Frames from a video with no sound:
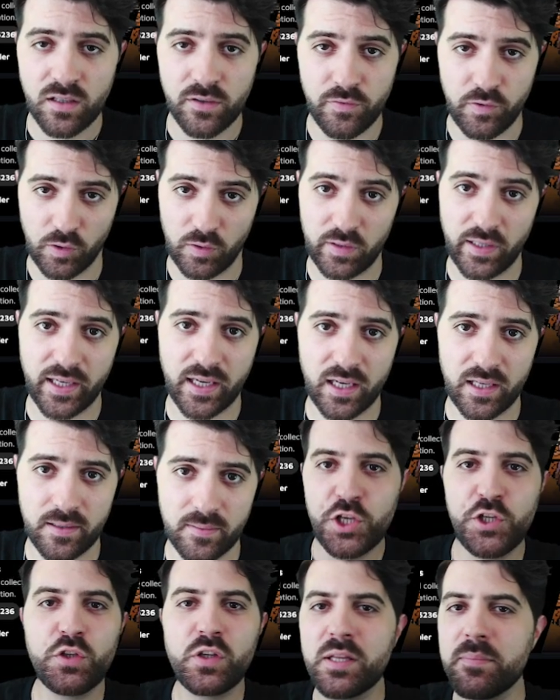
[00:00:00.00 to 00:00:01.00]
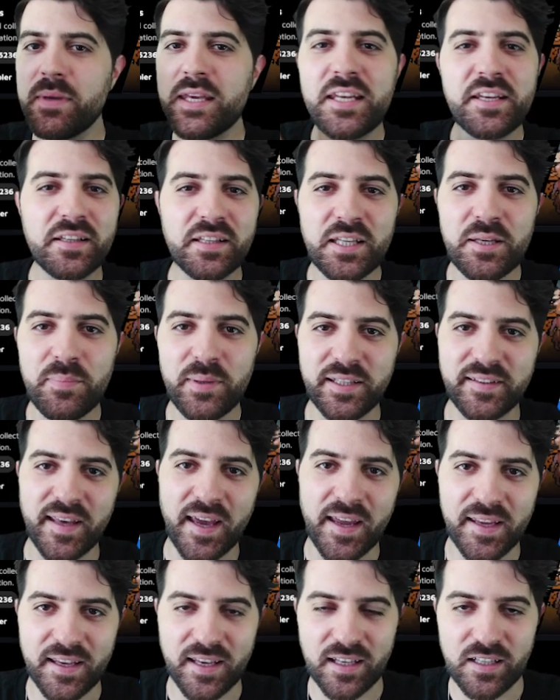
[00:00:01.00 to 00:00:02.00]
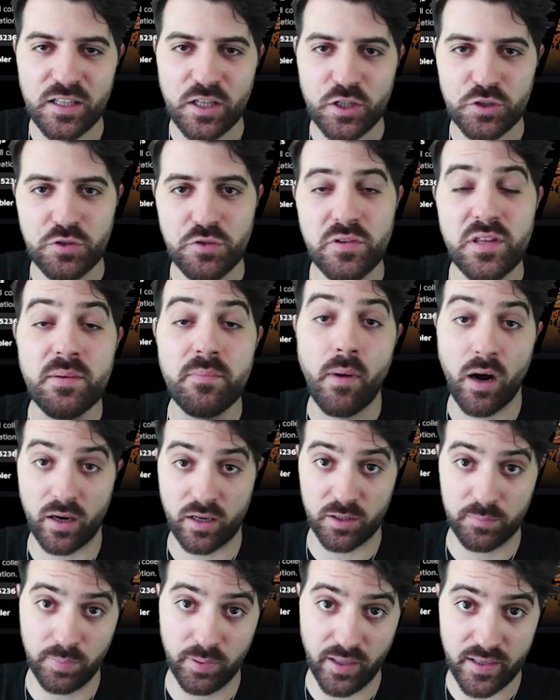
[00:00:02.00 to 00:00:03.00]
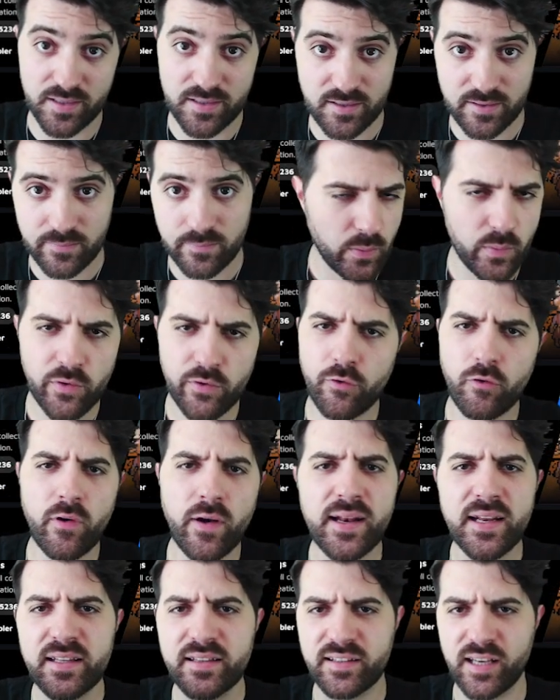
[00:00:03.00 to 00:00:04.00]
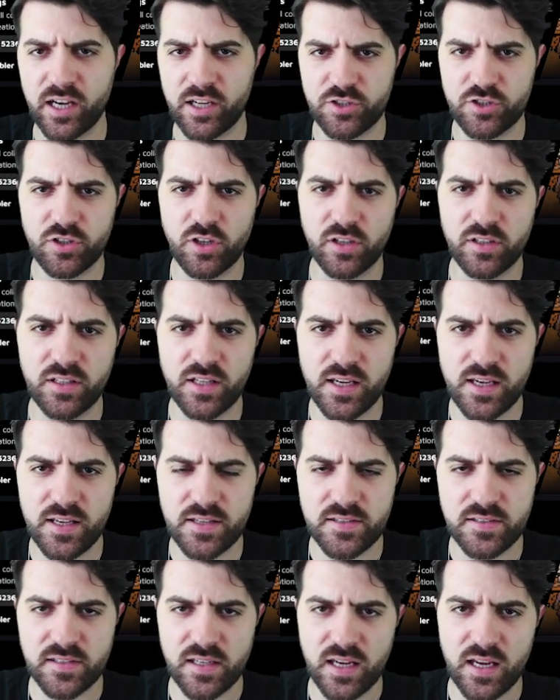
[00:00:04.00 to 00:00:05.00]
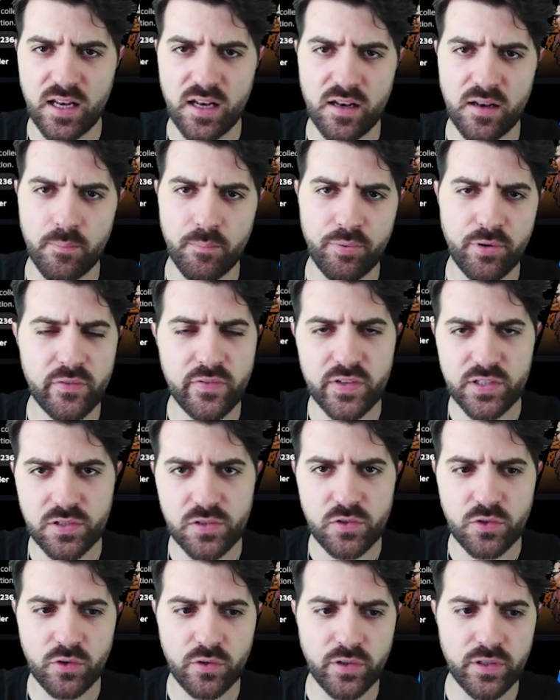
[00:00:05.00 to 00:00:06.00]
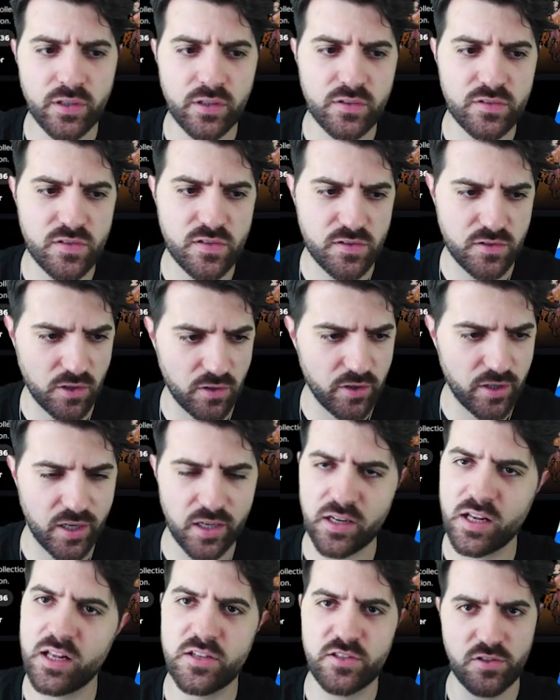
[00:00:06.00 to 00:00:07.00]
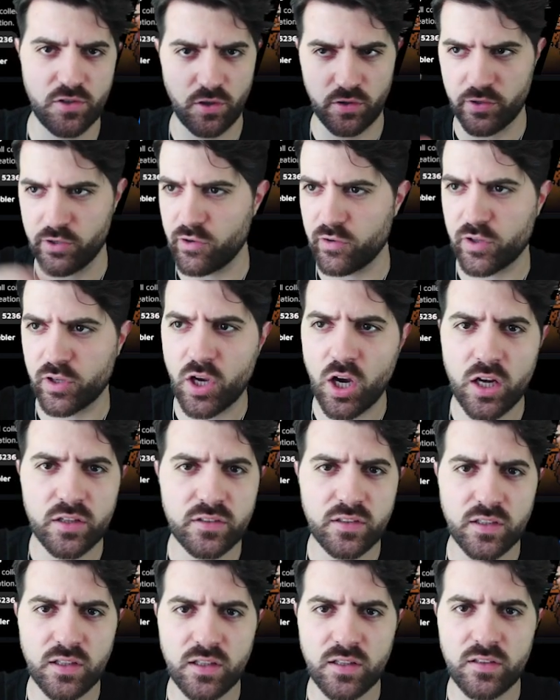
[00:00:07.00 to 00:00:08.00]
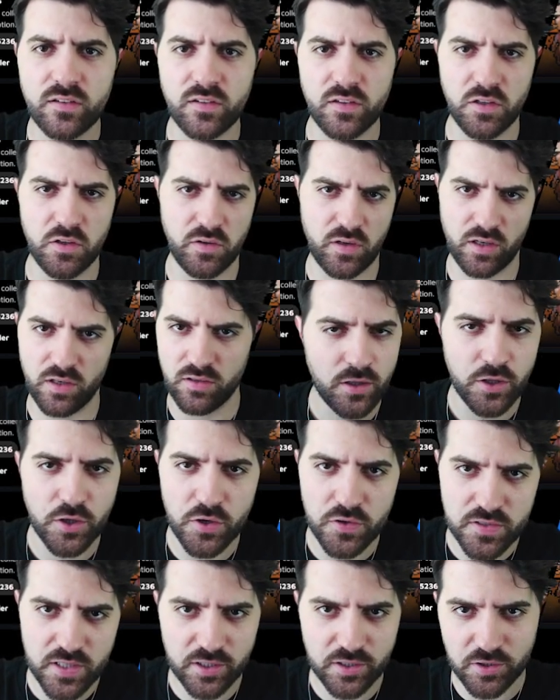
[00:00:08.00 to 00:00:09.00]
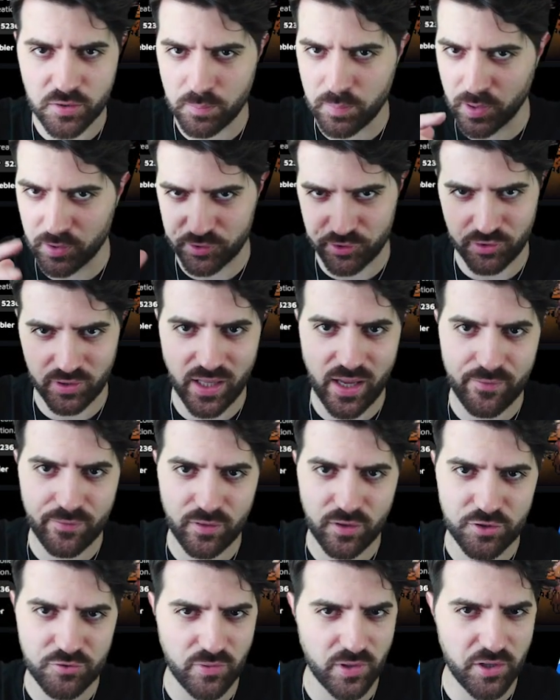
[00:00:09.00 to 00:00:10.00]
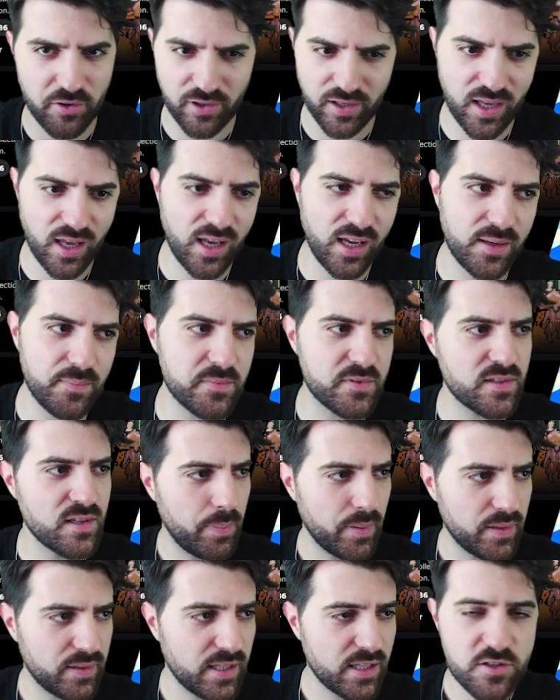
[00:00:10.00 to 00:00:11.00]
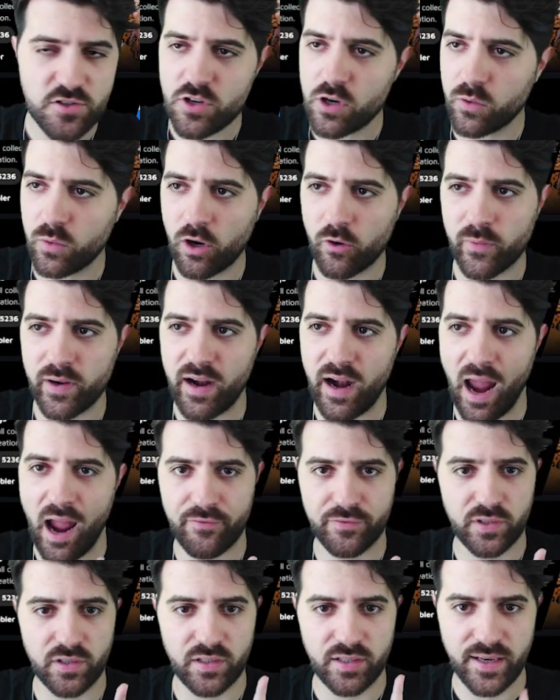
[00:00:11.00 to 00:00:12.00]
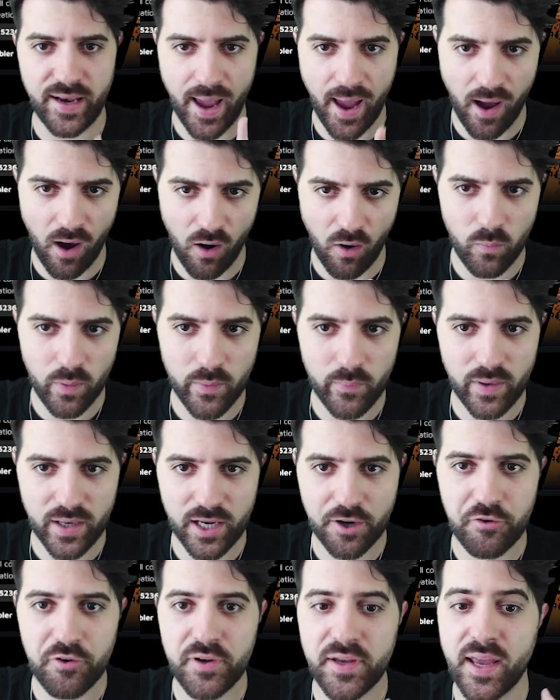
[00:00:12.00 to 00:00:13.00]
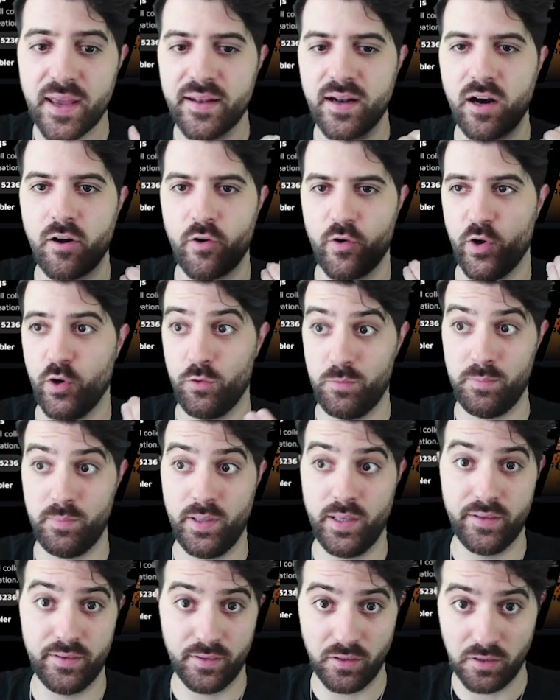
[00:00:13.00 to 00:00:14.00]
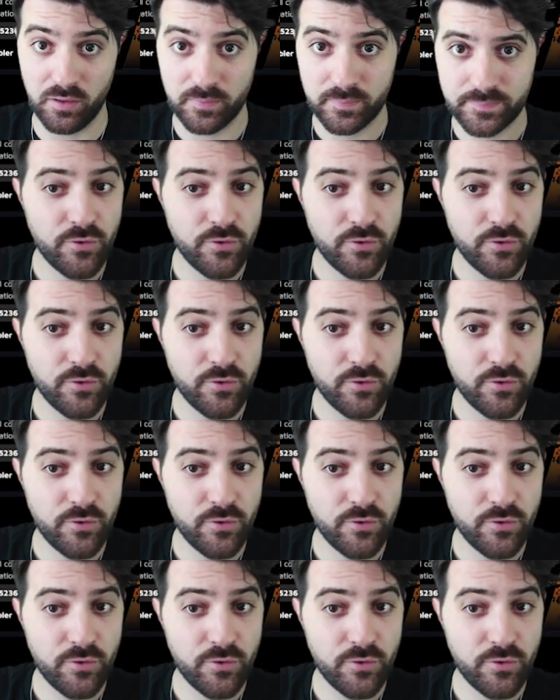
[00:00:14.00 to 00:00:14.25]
If you click it, you'll immediately be taken to the marketplace. We've already touched on this in previous tutorials, so you can install your own content, you can use it to build your levels, run your games, but that's not what we're after now. We want to create our own bundle.